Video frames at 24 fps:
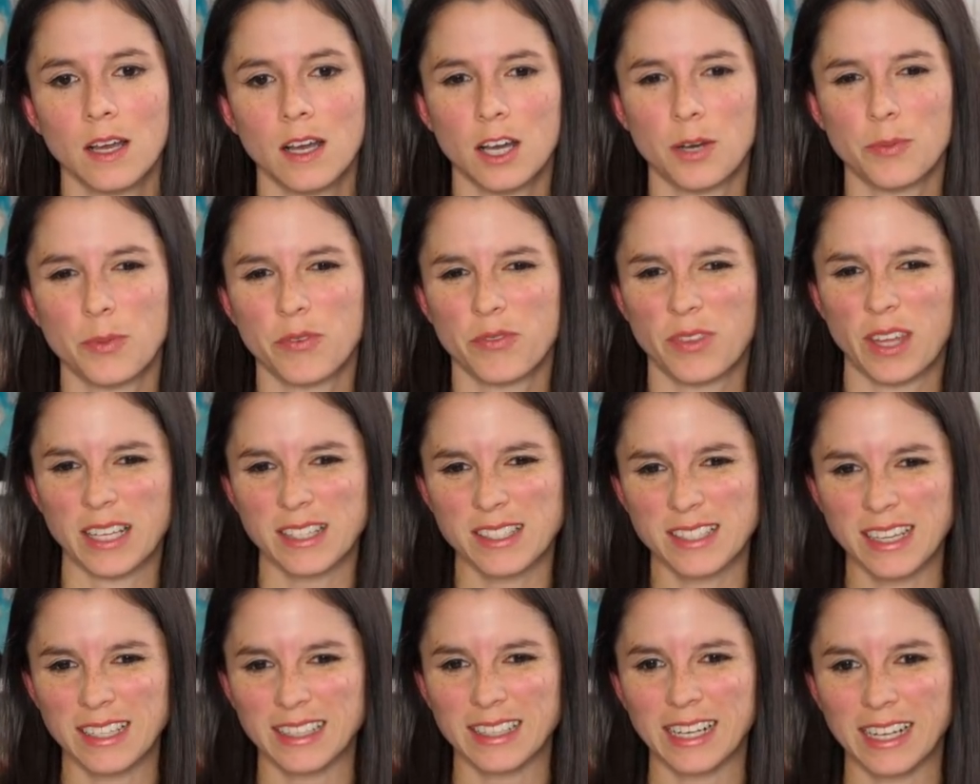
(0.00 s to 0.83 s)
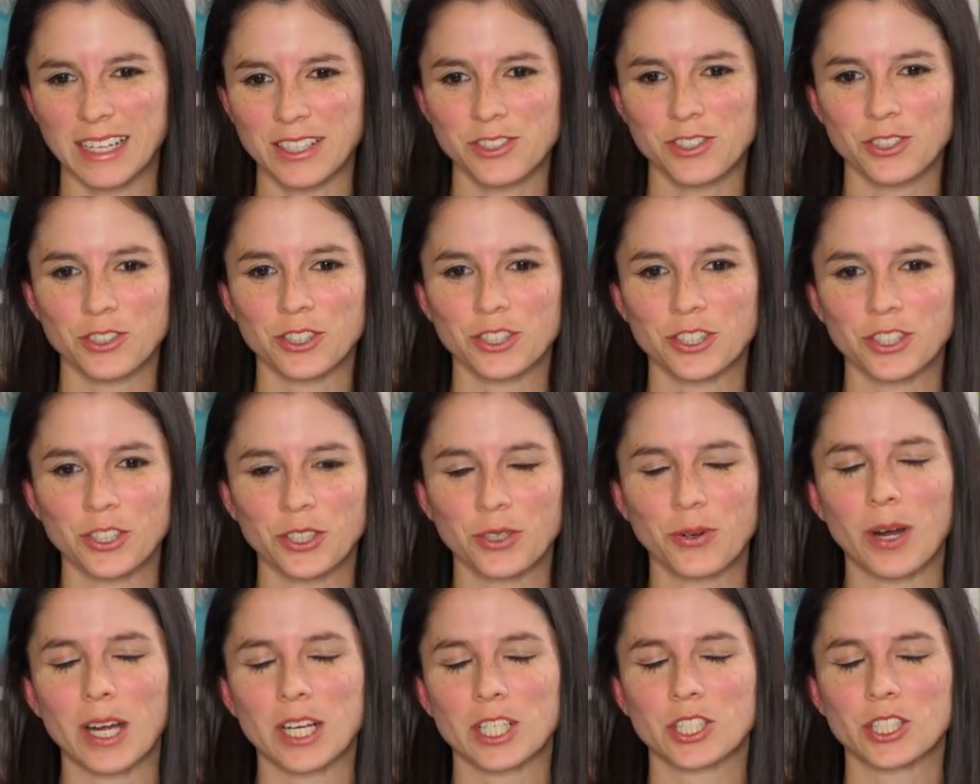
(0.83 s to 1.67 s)
Um, if that's not the answer to
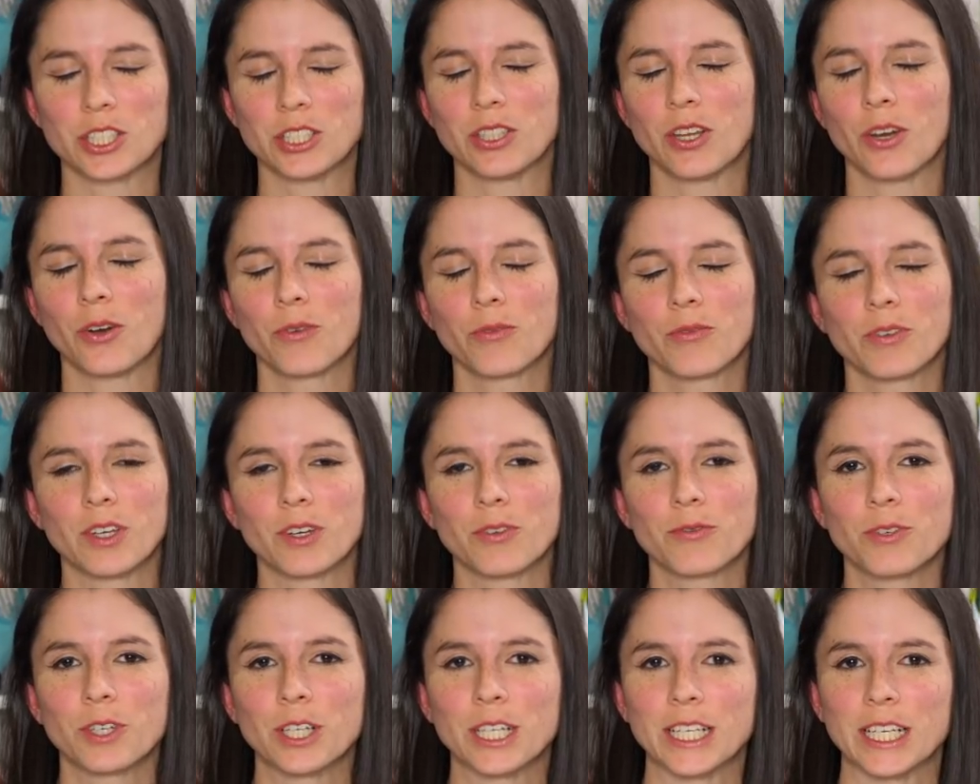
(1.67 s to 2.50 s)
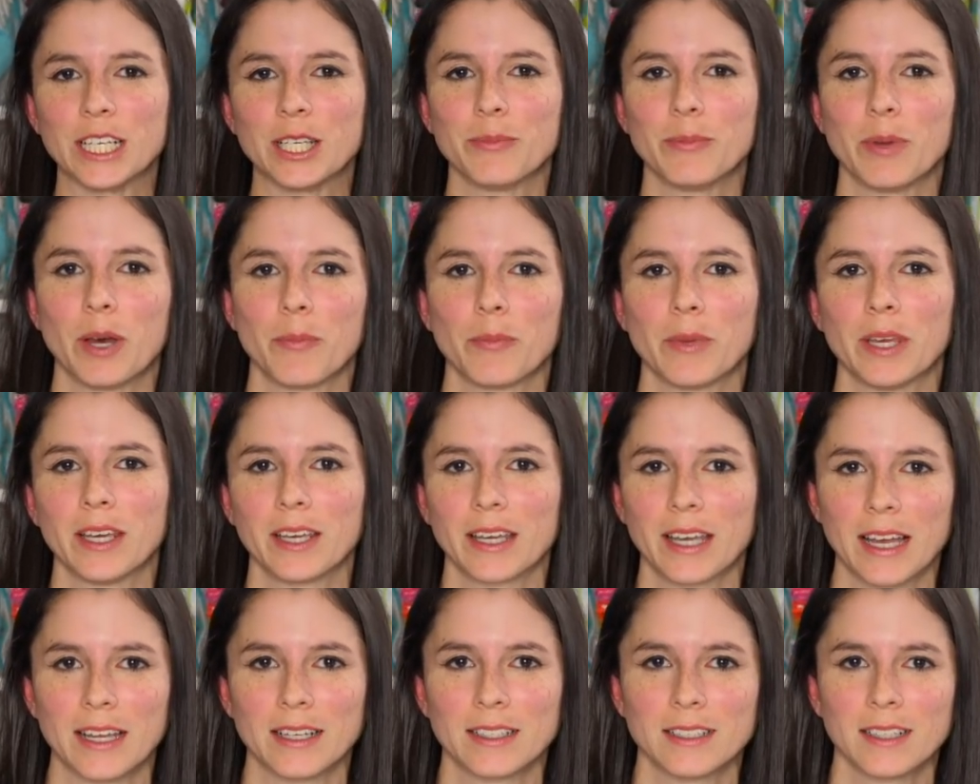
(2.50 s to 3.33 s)
your question though, feel free to email me
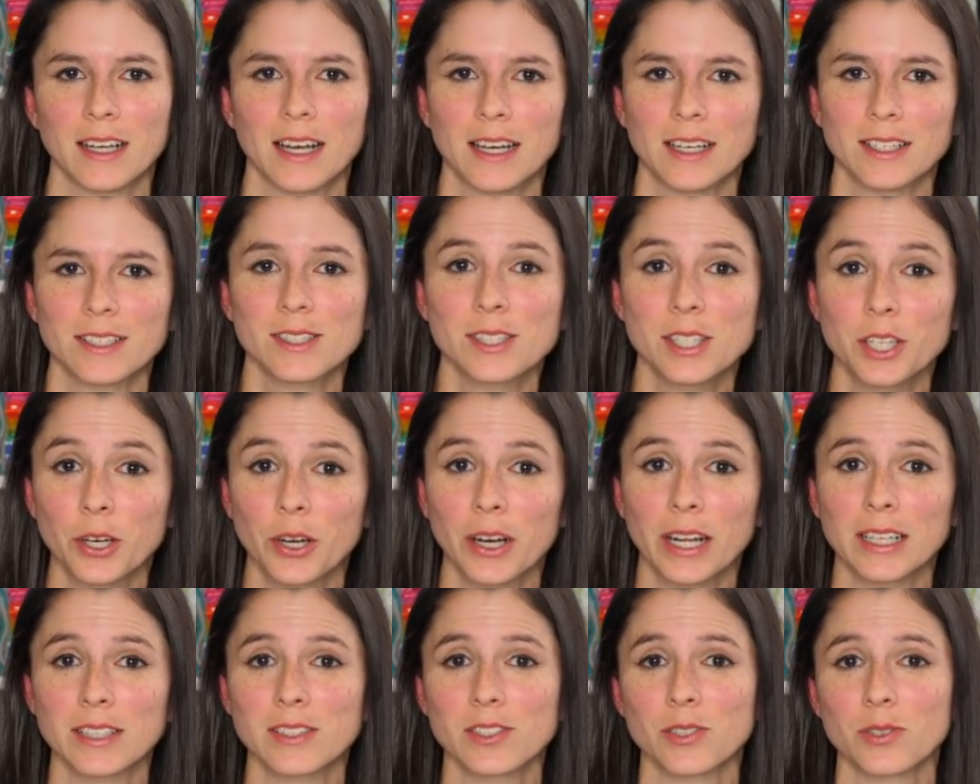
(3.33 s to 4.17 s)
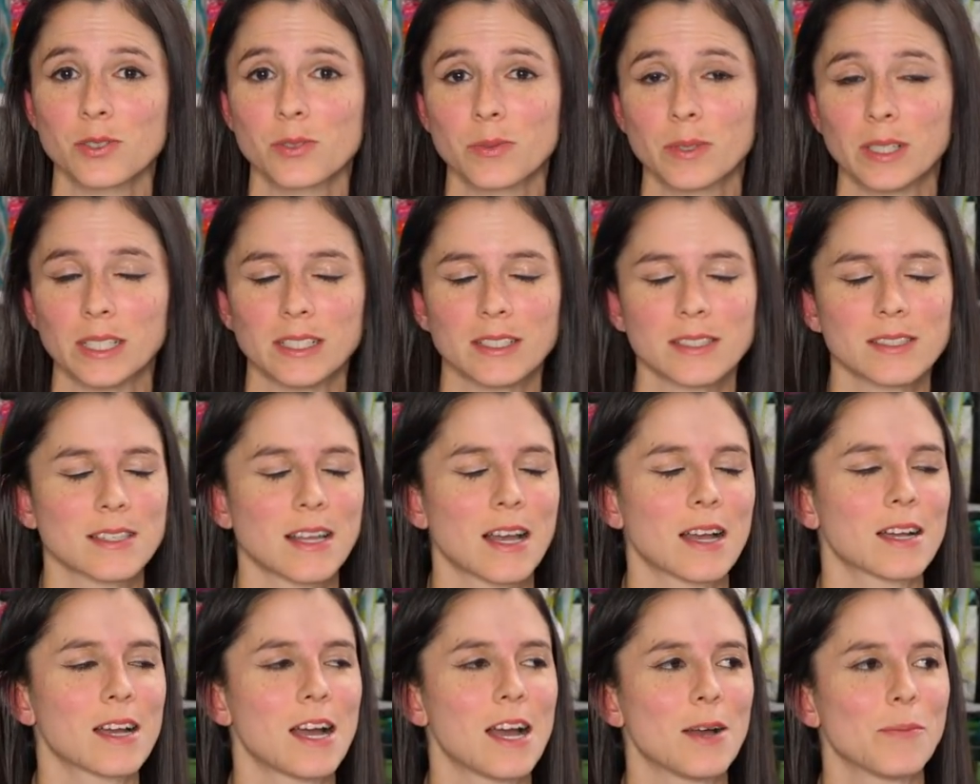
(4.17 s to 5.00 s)
again, uh, sarah at
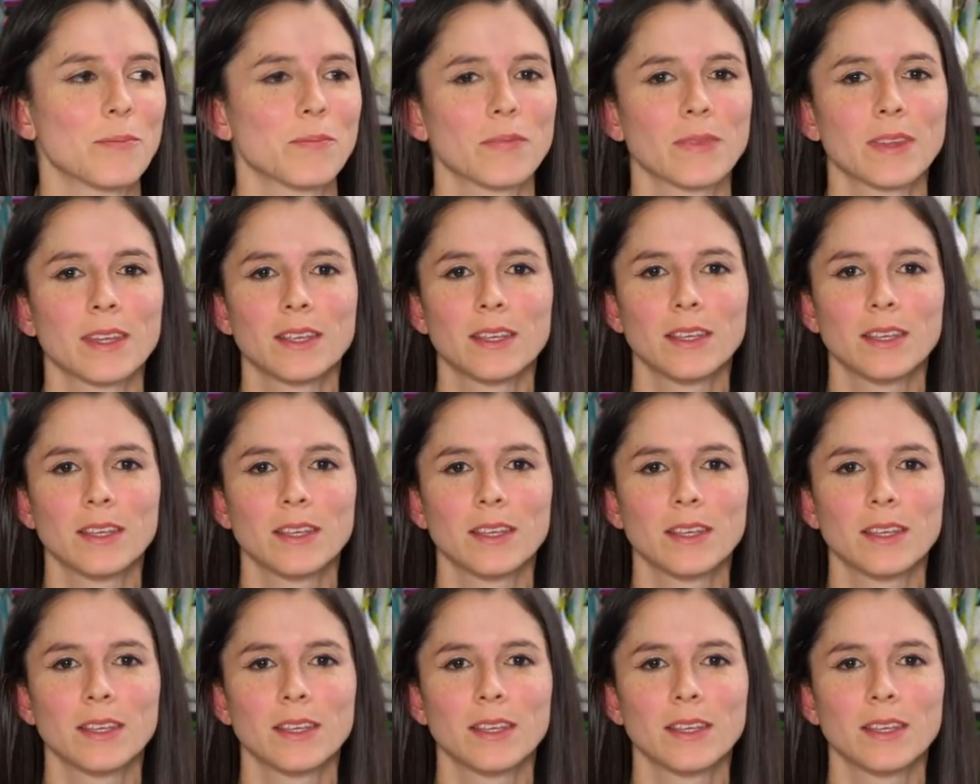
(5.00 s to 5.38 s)
sewsweetness.com.